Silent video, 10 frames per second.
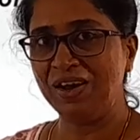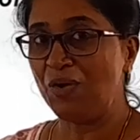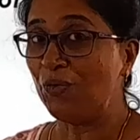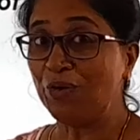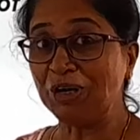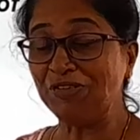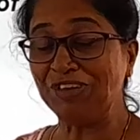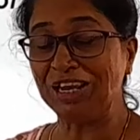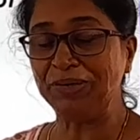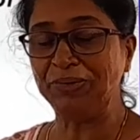What
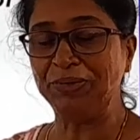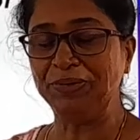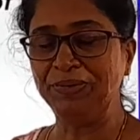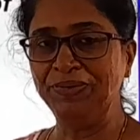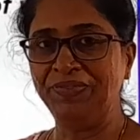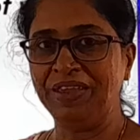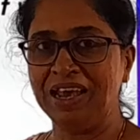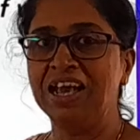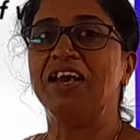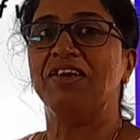will you do?
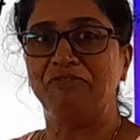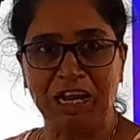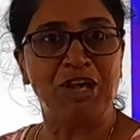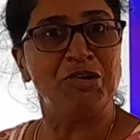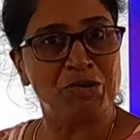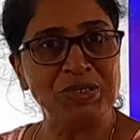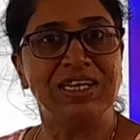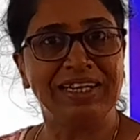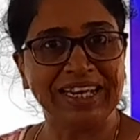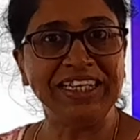Will you use
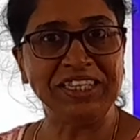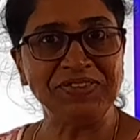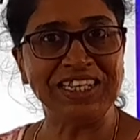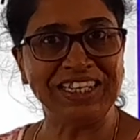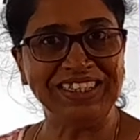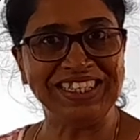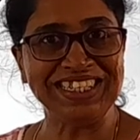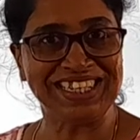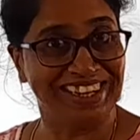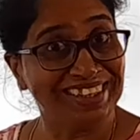a negative
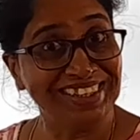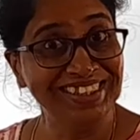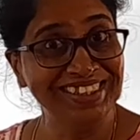sentence here?